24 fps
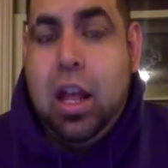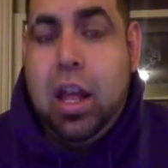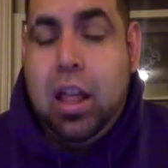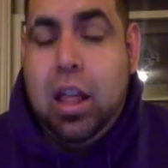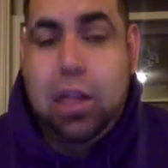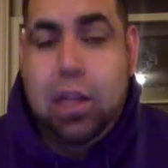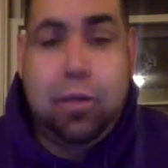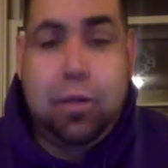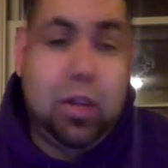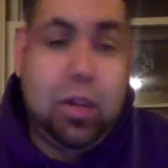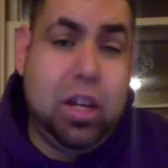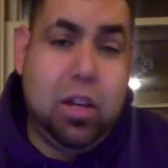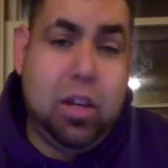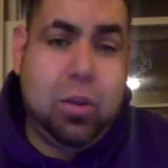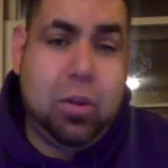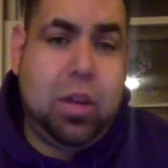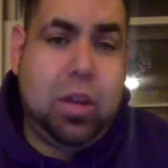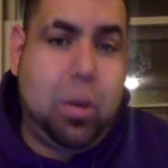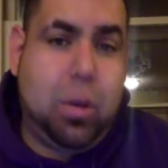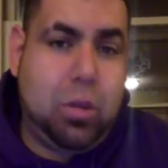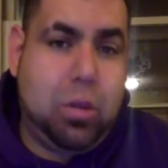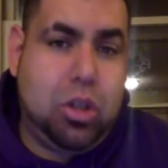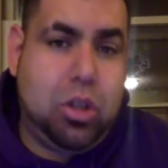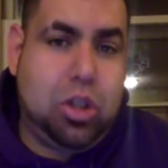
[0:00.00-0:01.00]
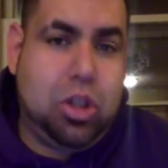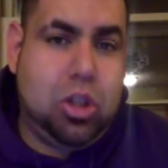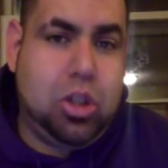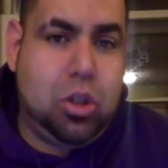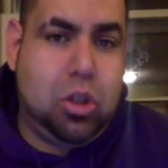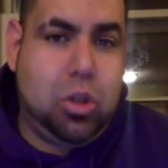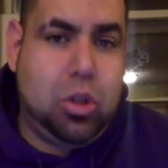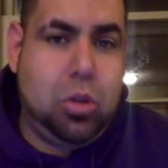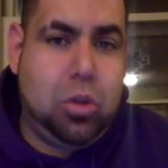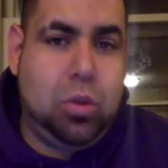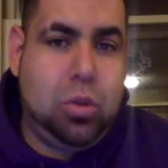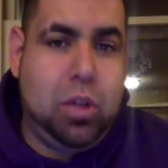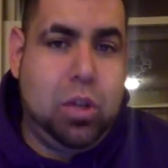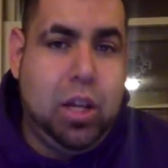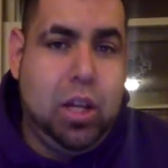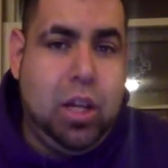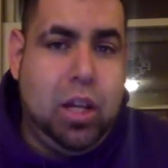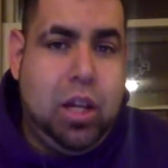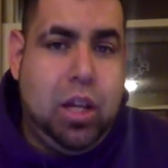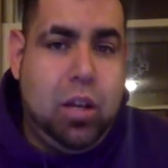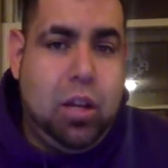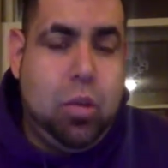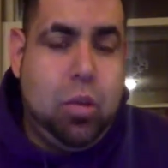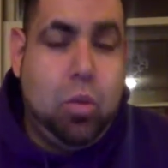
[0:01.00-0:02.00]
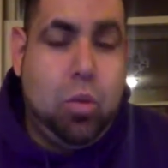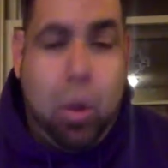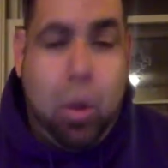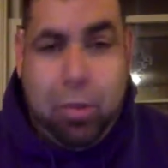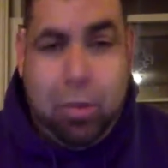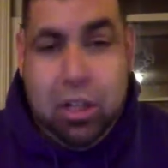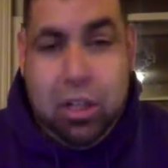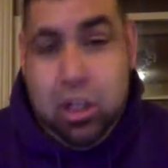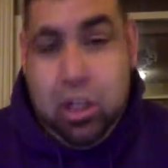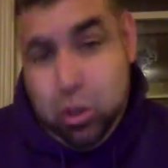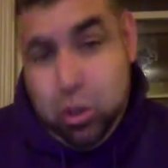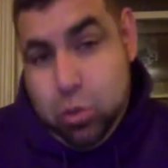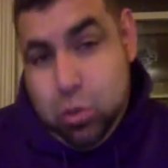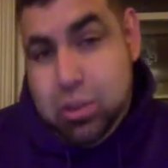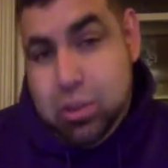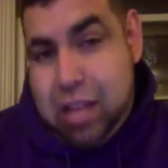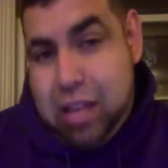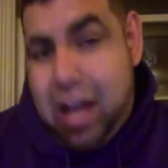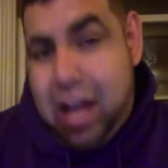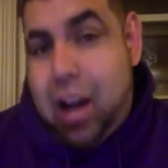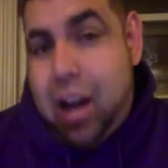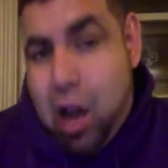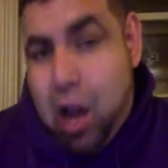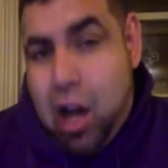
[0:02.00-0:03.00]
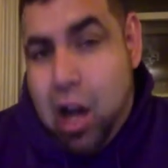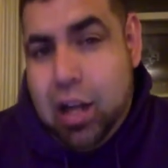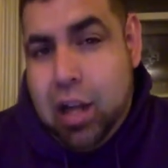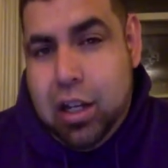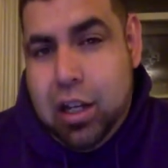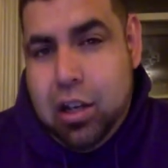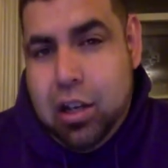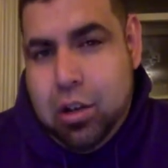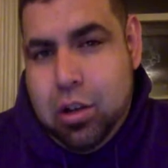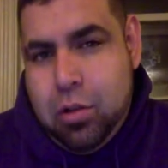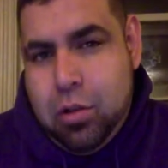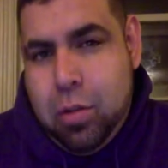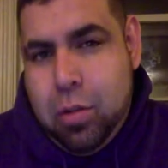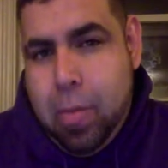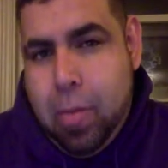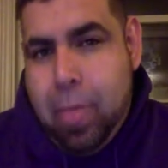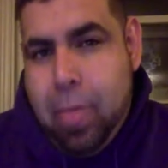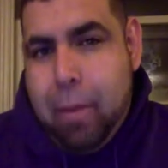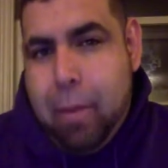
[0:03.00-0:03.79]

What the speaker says: The video that we shoot, I'm going to use that audio,